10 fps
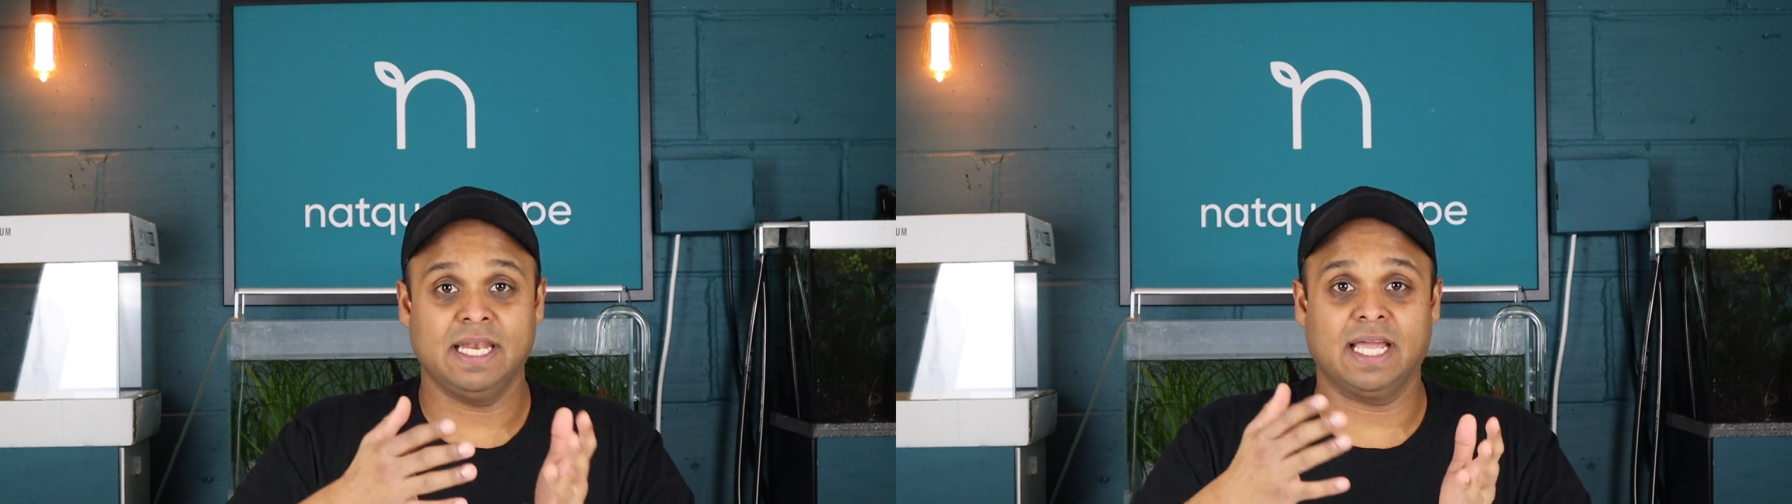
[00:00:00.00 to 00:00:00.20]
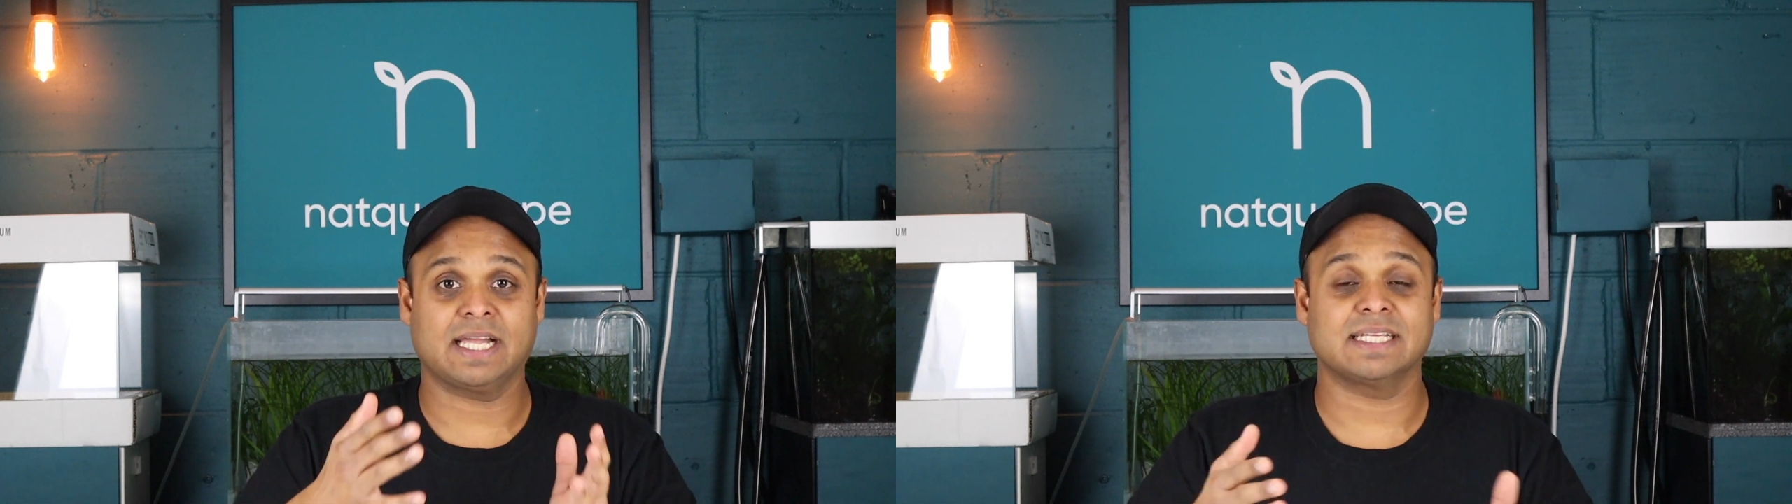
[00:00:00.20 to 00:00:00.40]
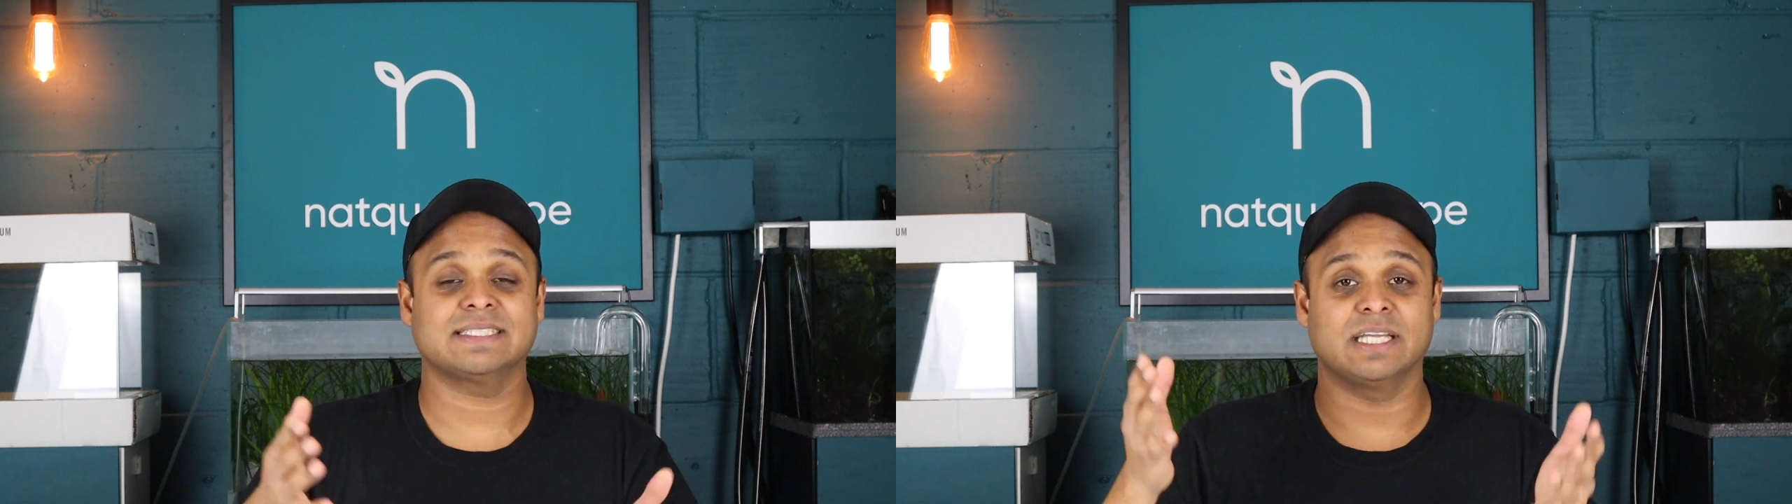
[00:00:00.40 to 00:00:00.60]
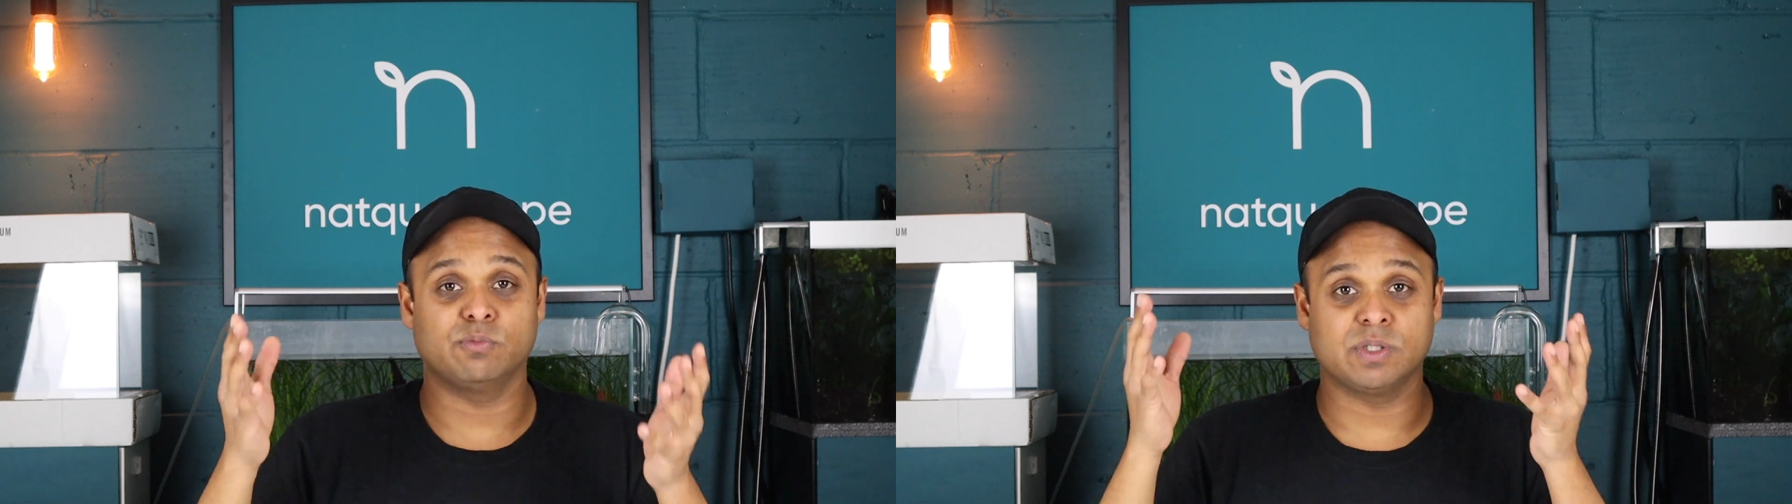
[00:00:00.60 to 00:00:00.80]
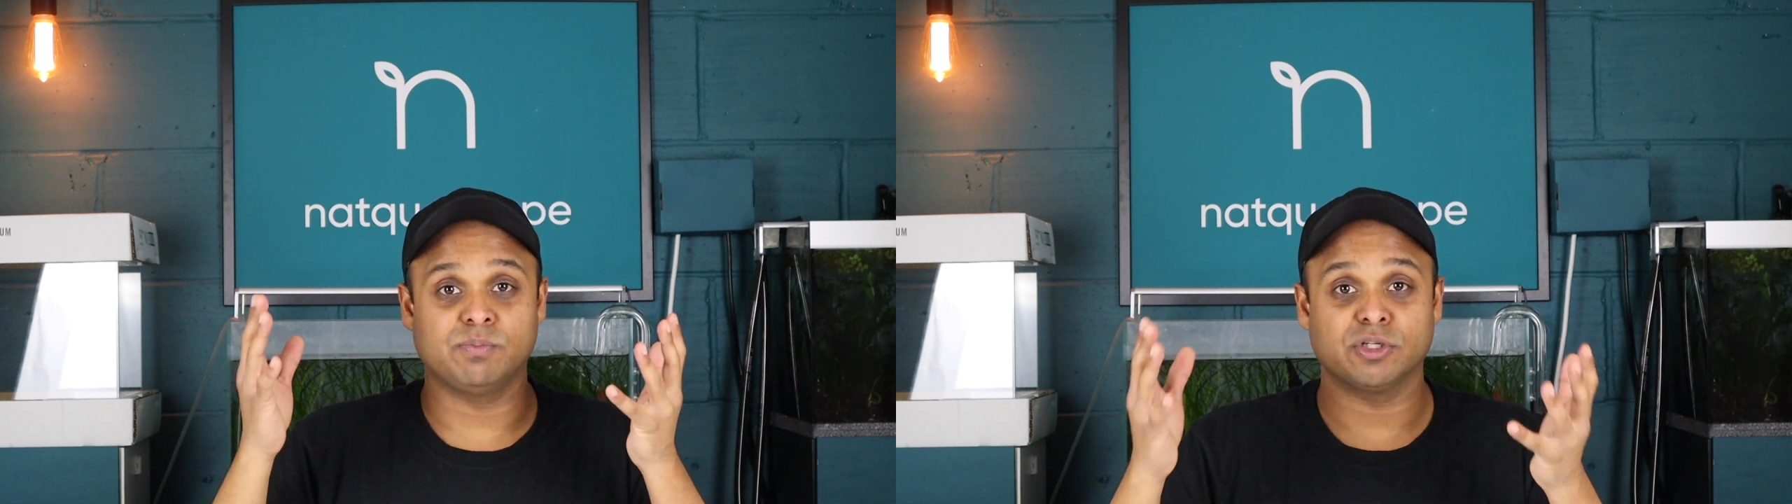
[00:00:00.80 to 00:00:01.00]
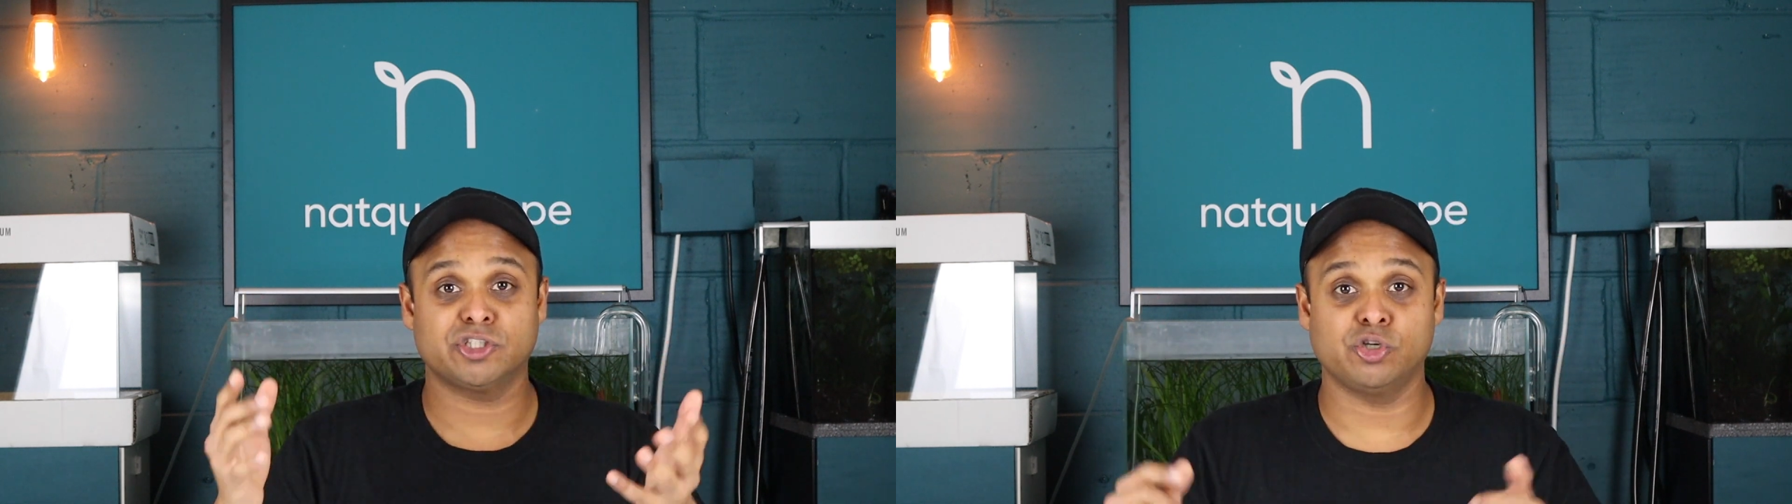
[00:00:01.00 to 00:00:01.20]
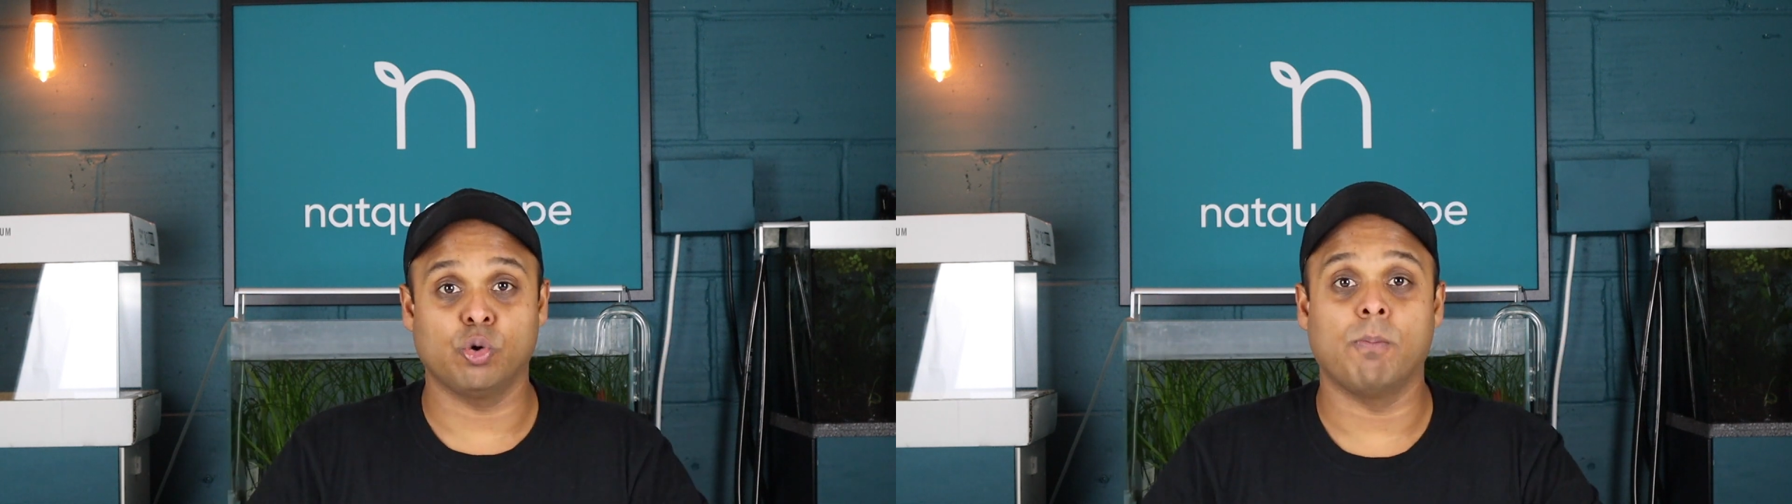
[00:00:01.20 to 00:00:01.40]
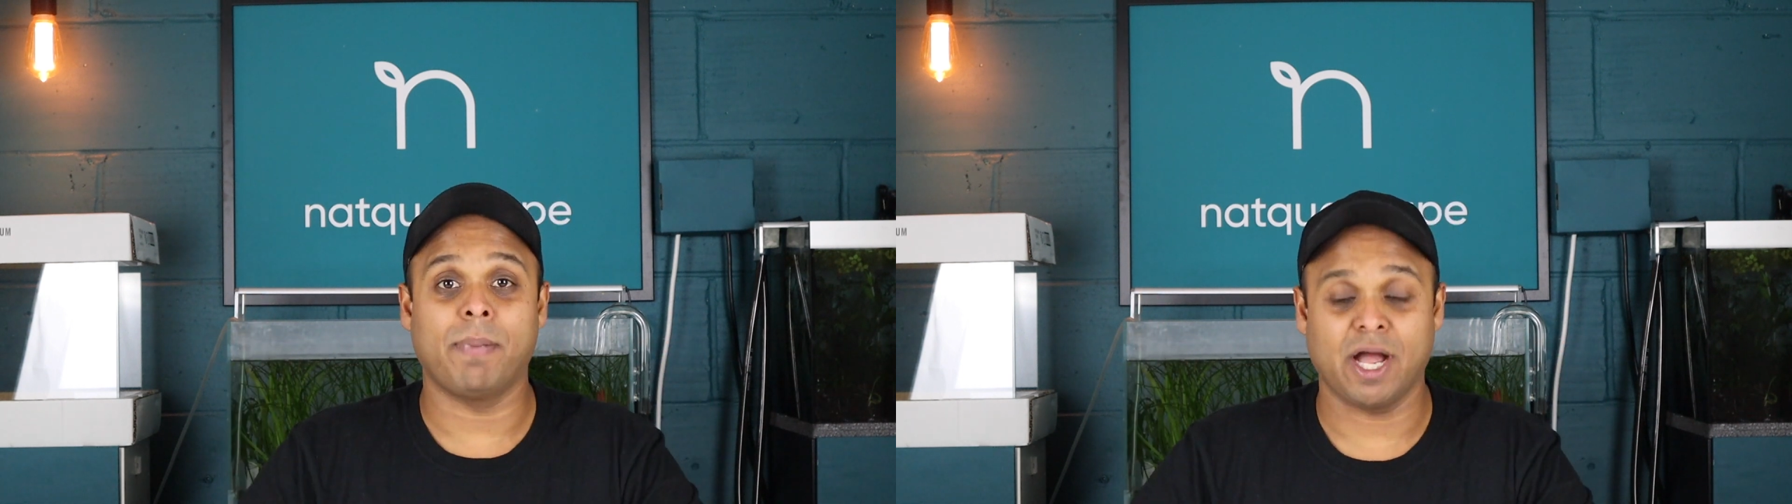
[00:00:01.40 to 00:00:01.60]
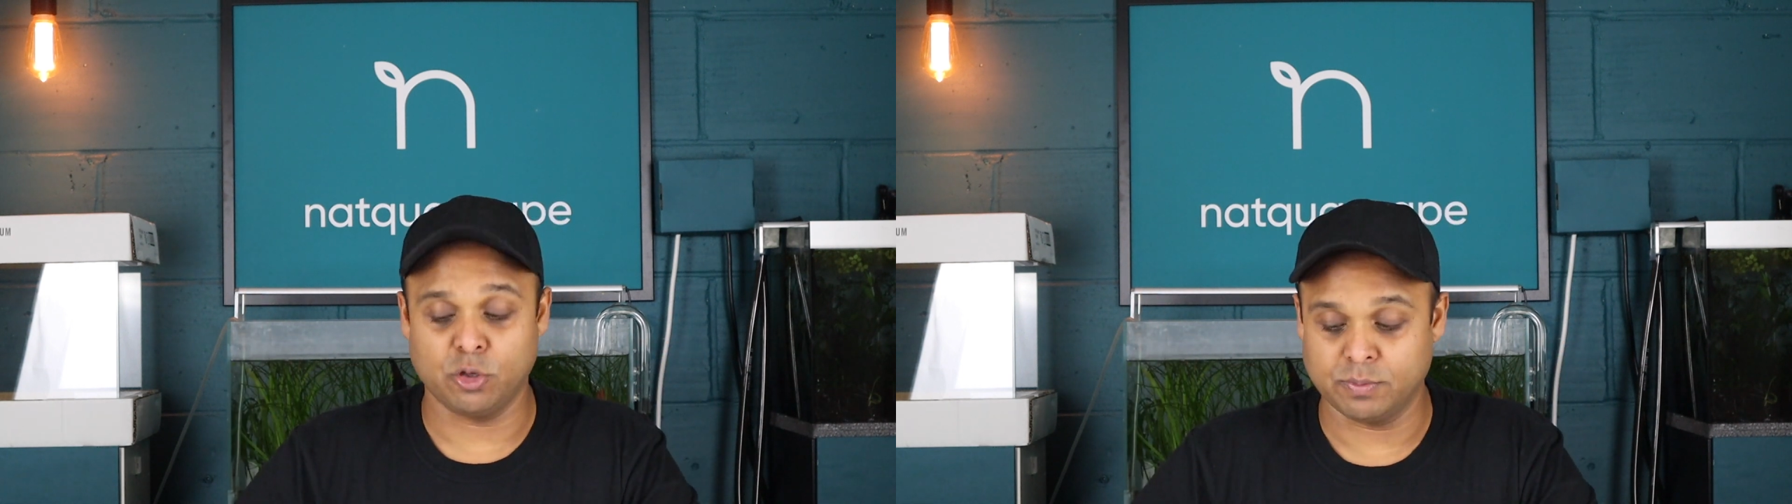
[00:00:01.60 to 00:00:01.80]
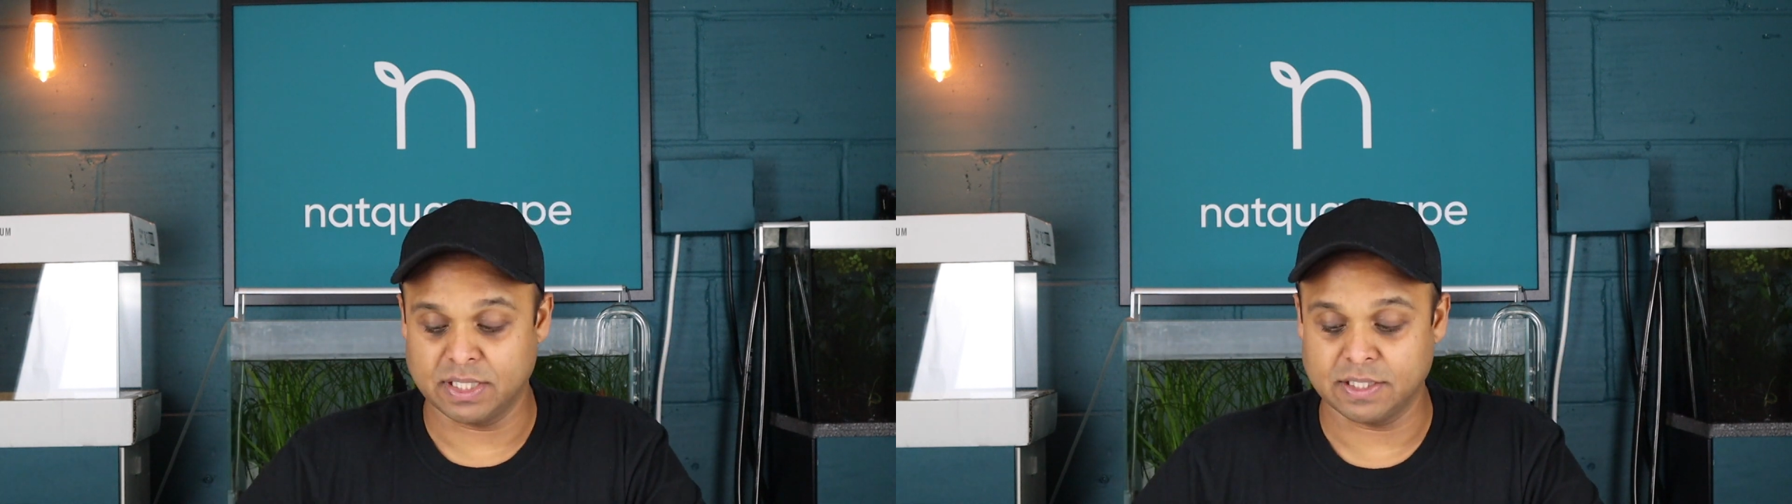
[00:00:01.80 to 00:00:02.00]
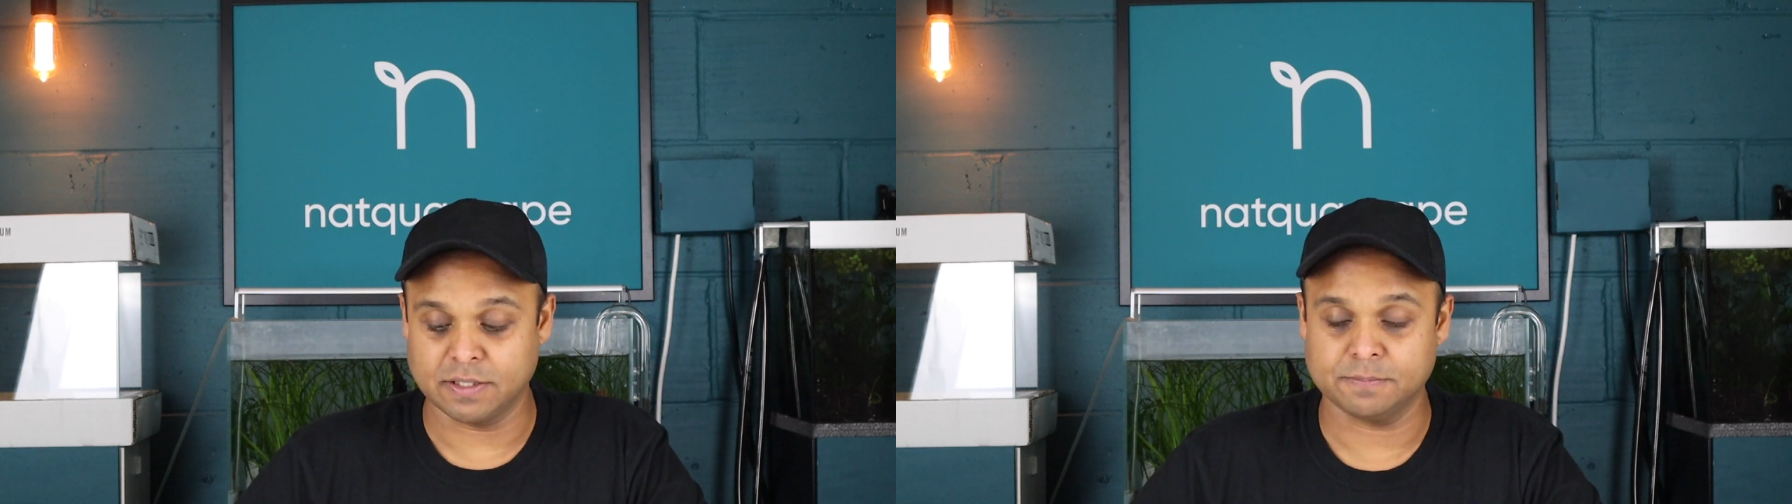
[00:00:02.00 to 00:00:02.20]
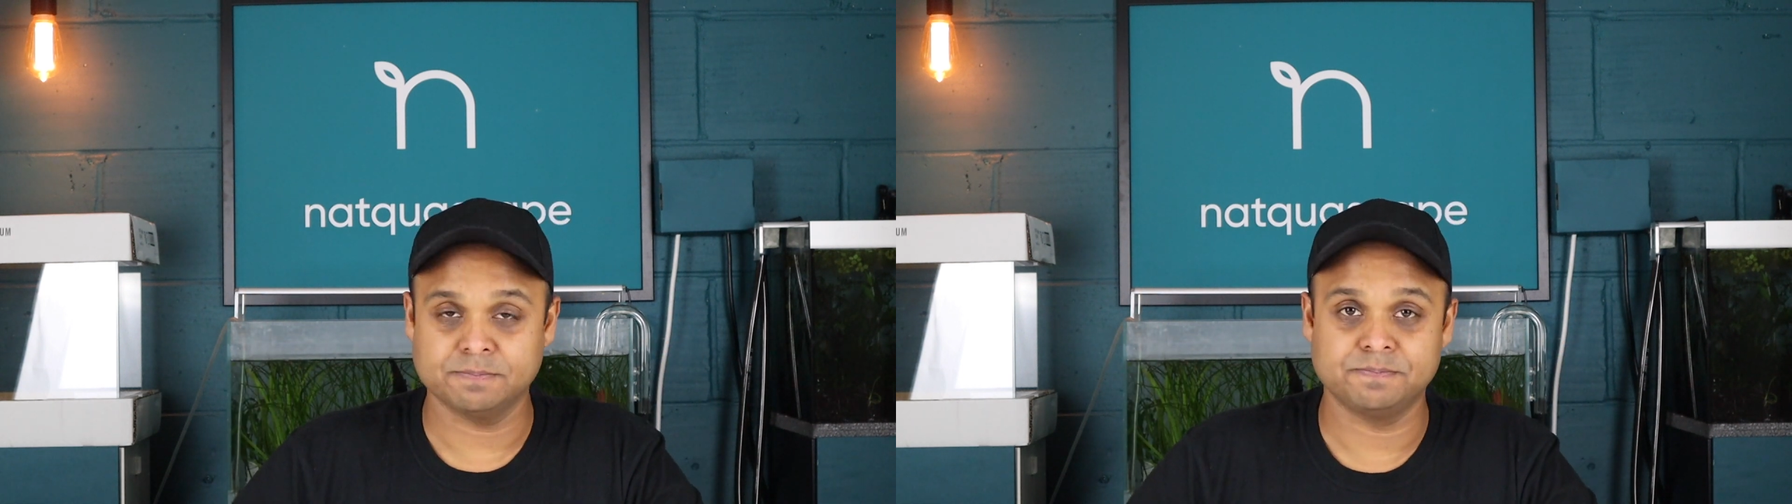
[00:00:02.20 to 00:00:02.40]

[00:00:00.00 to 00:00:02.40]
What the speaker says: like I said, with mature biomedia.